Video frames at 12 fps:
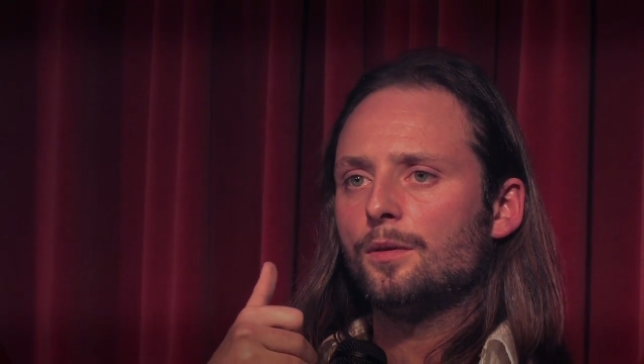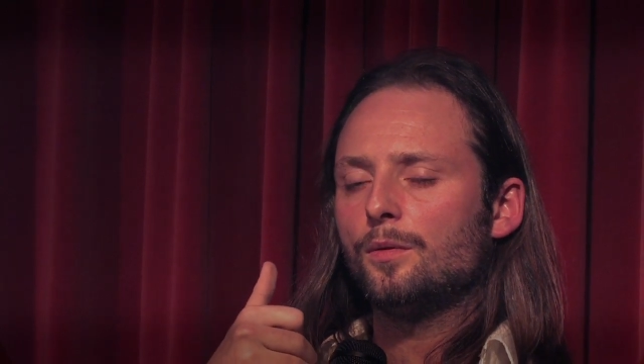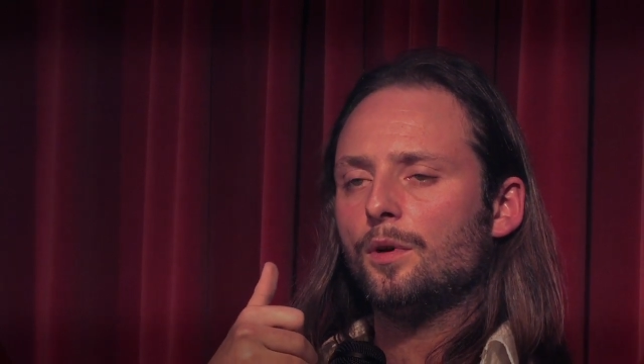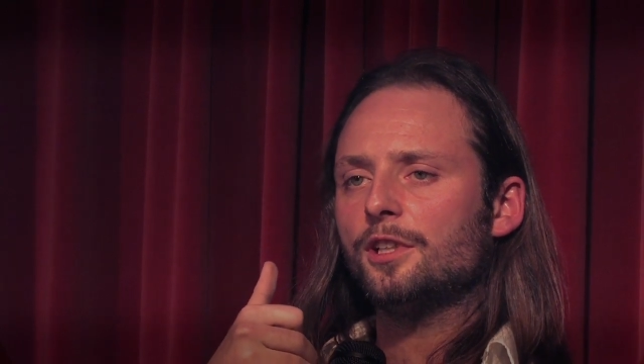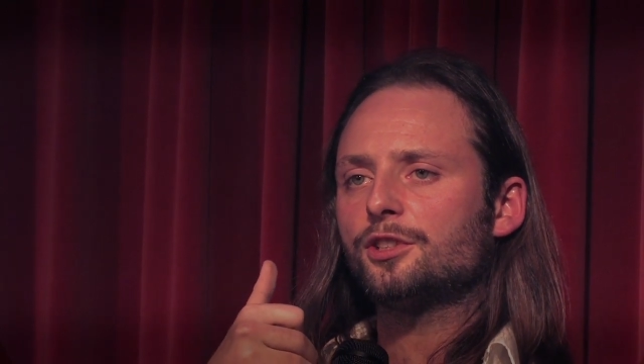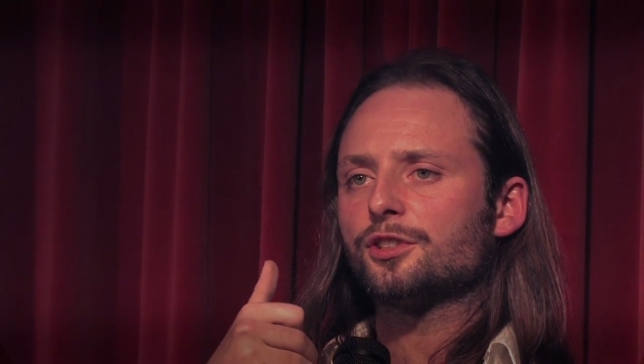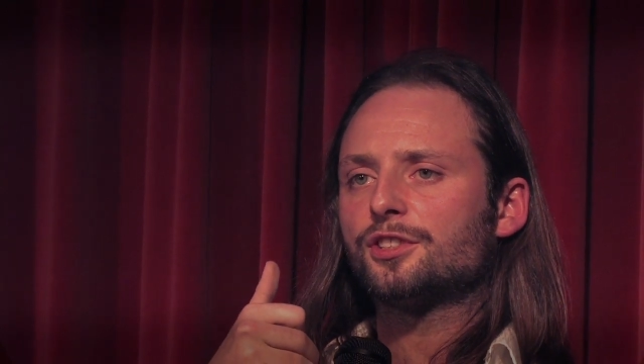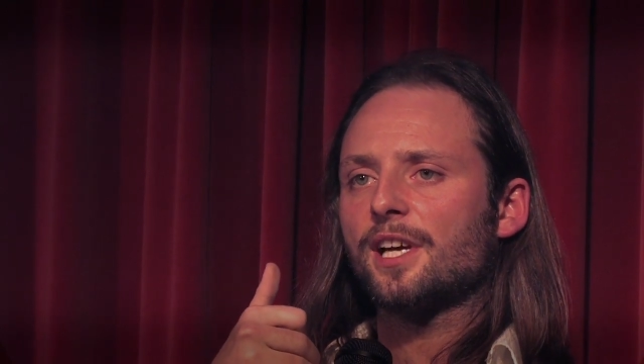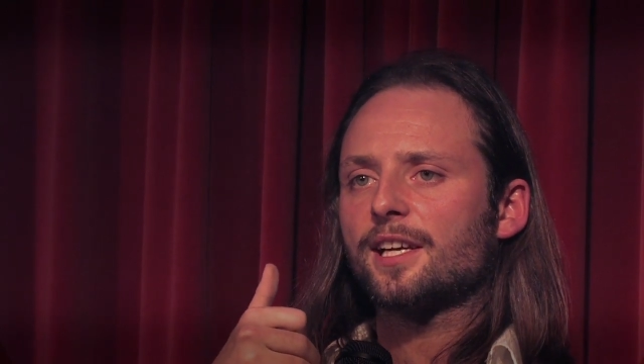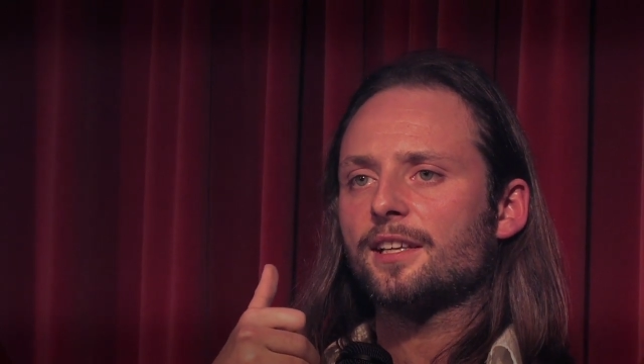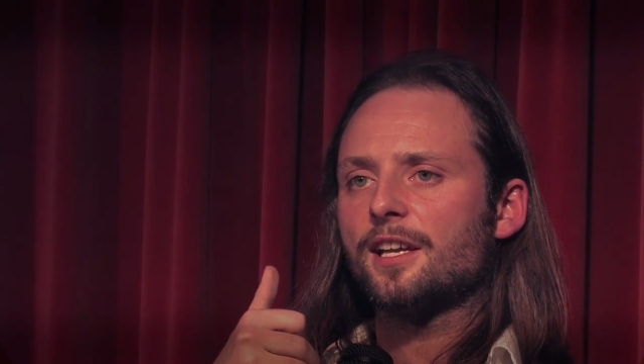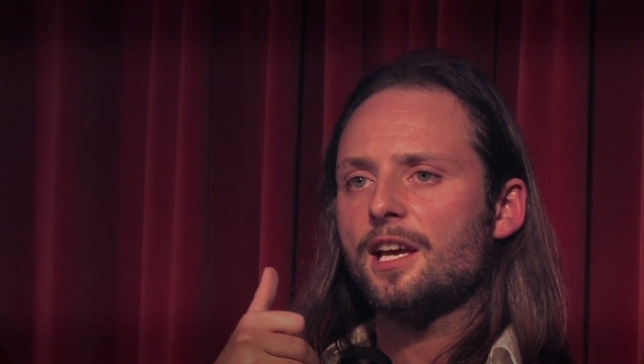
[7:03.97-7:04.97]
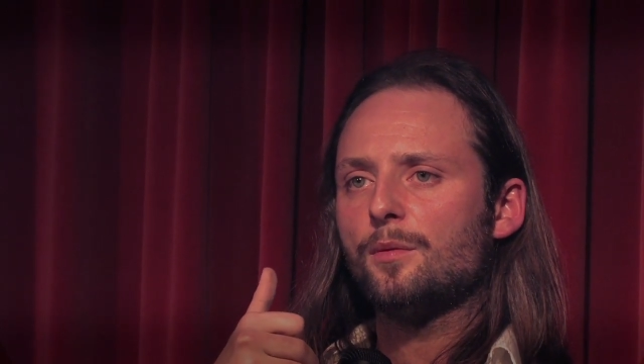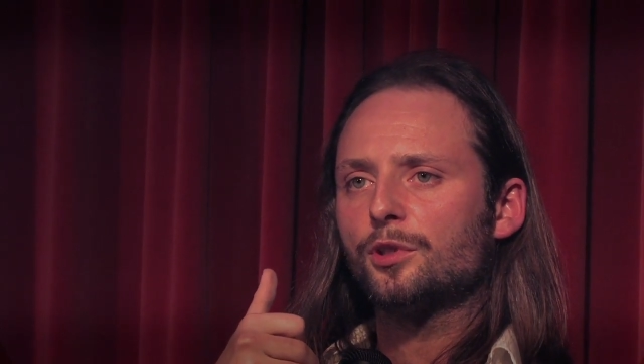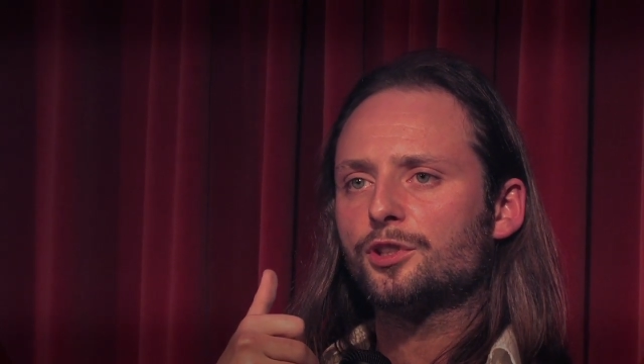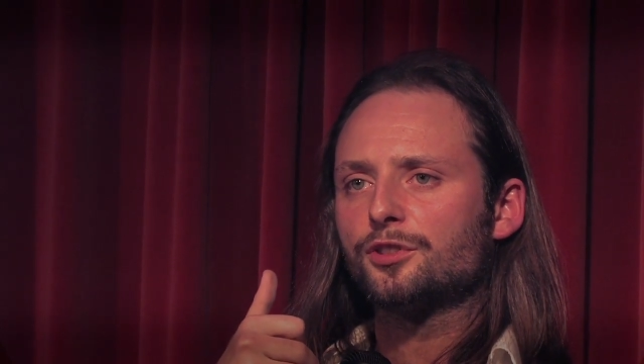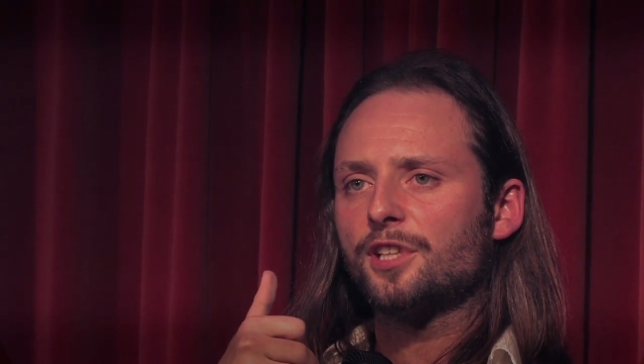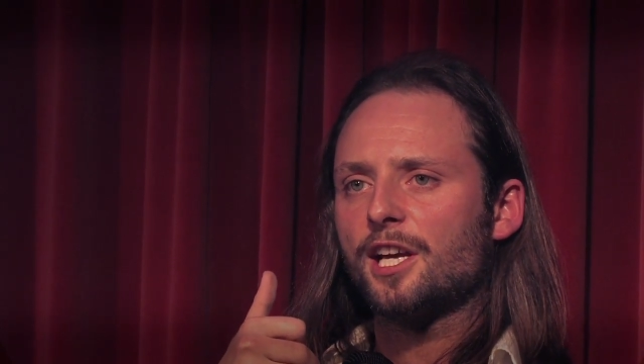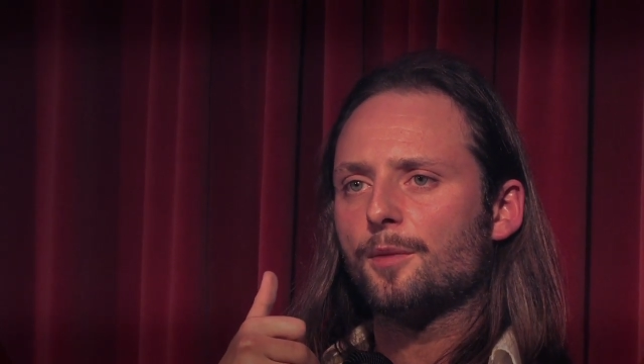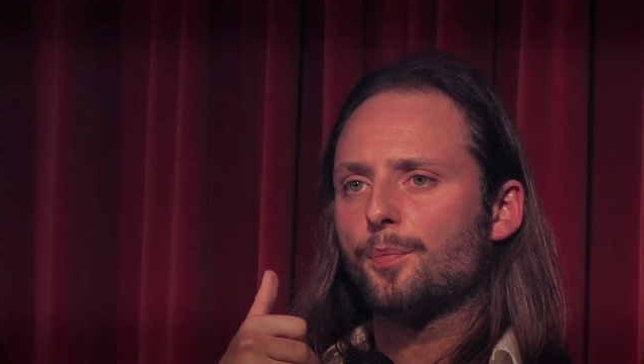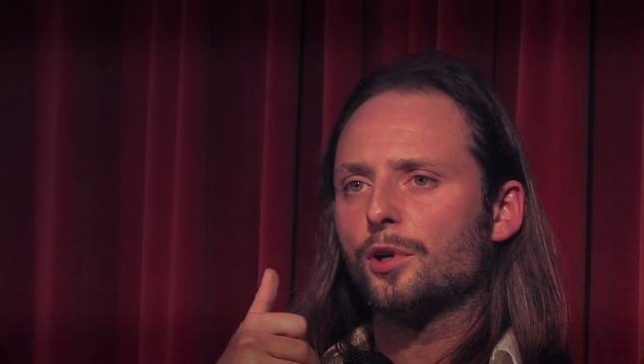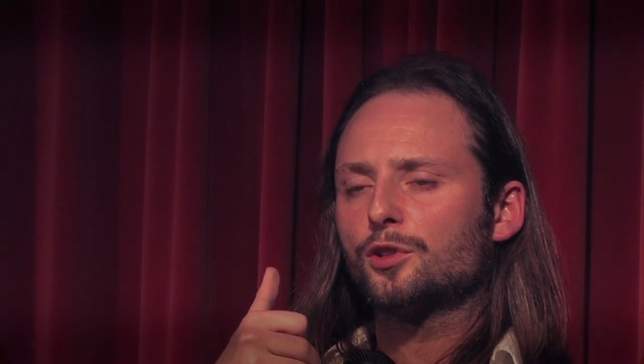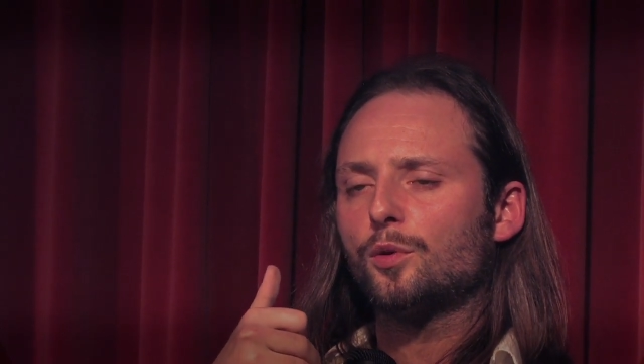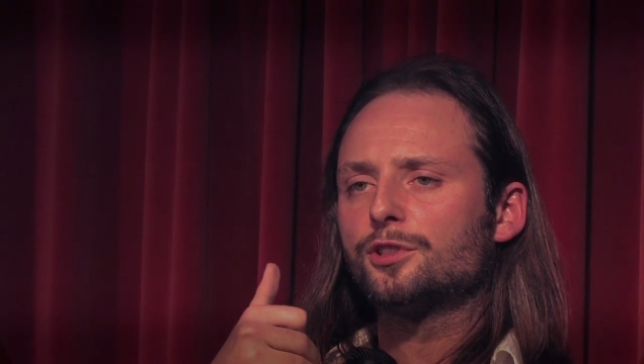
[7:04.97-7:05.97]
What is your second name? What's your date of
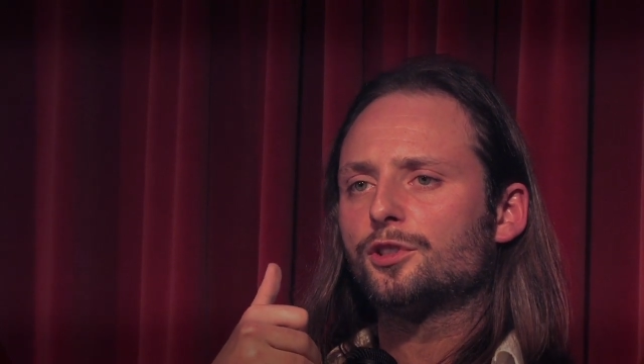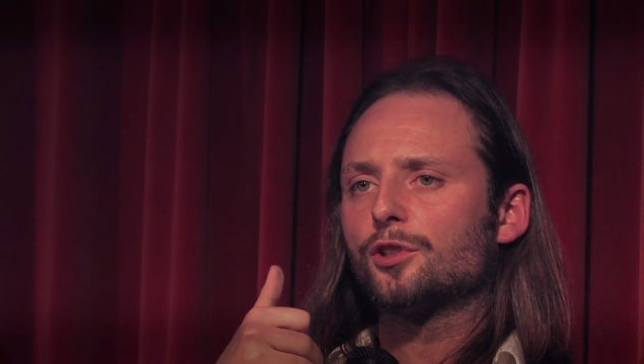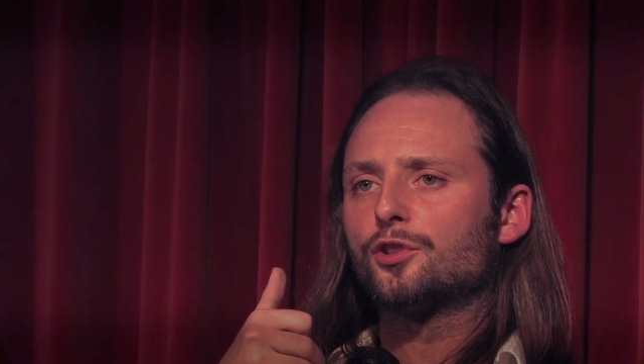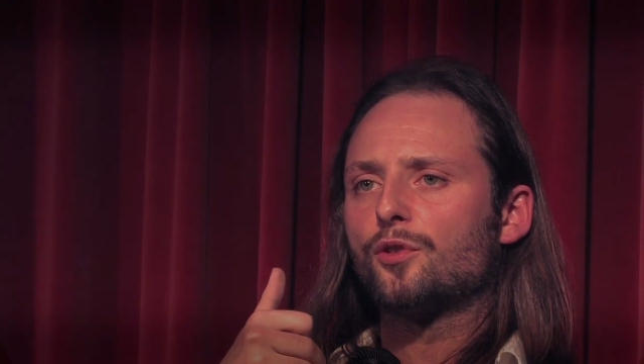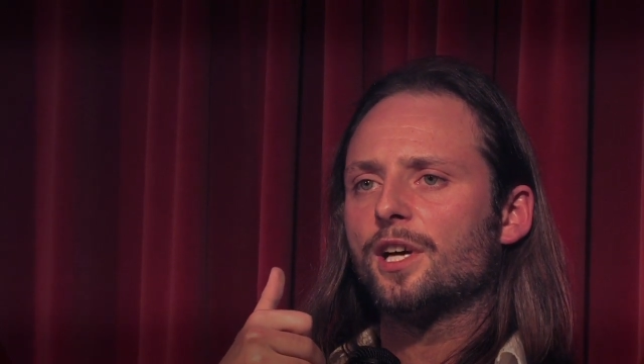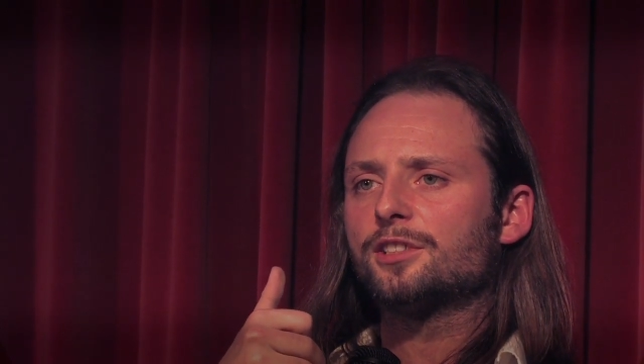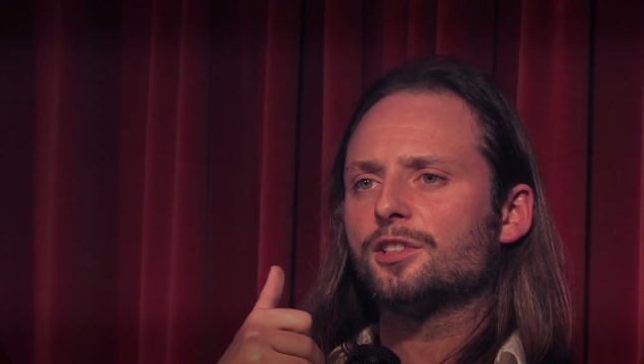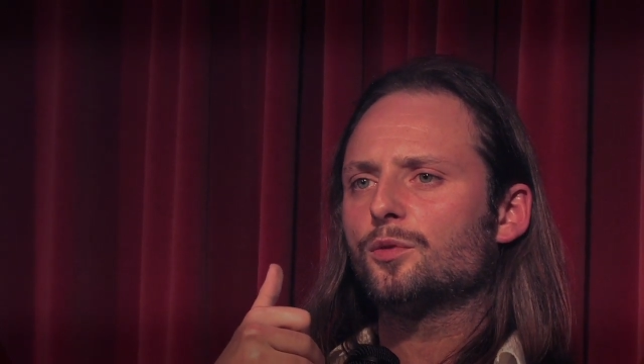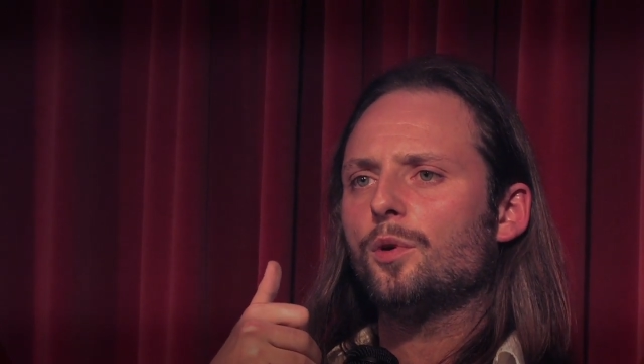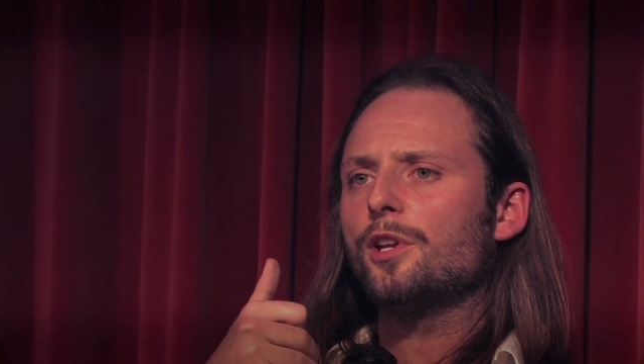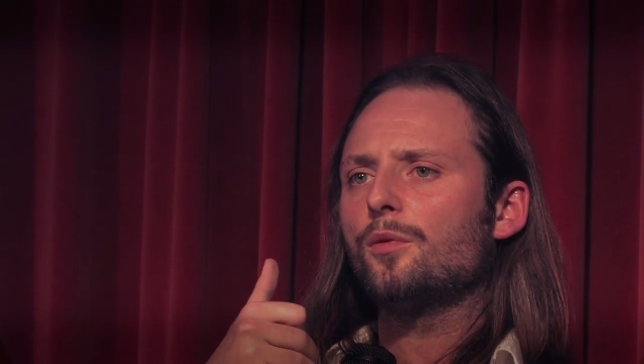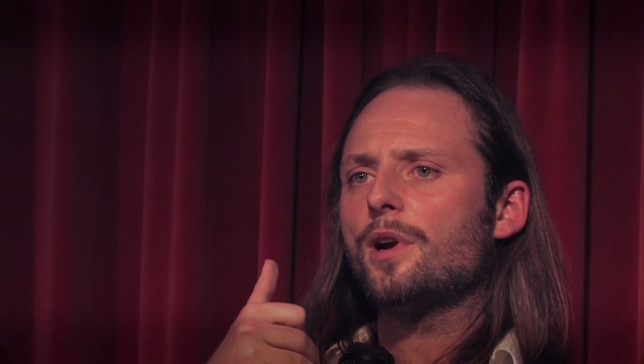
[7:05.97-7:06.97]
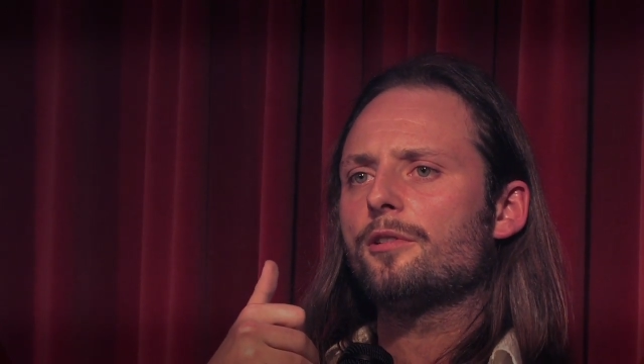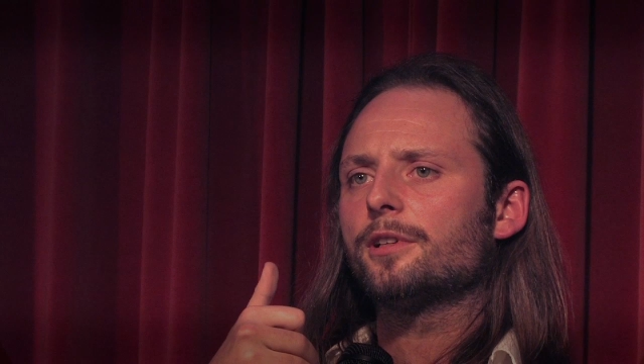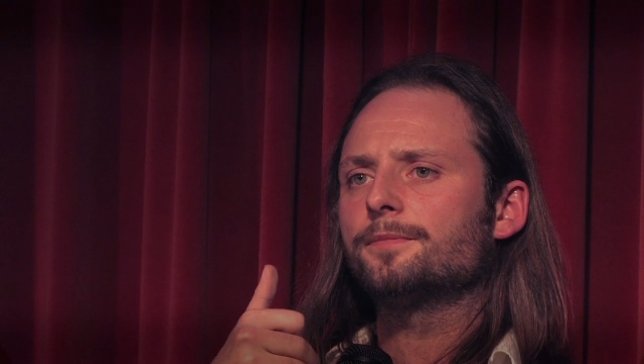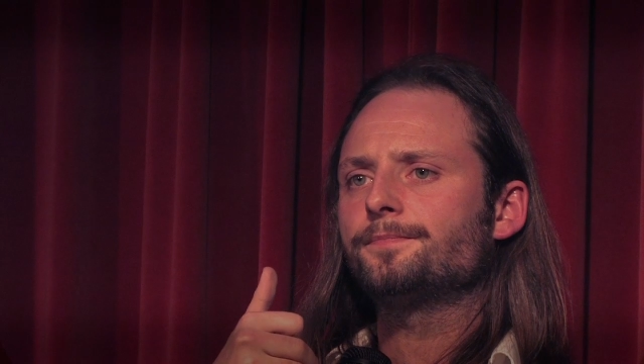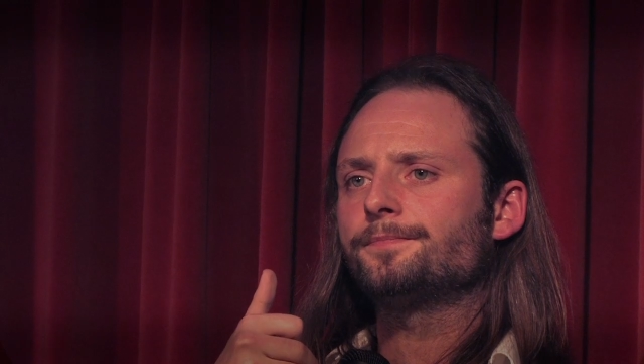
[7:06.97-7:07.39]
birth? What's your address? And what are you wearing?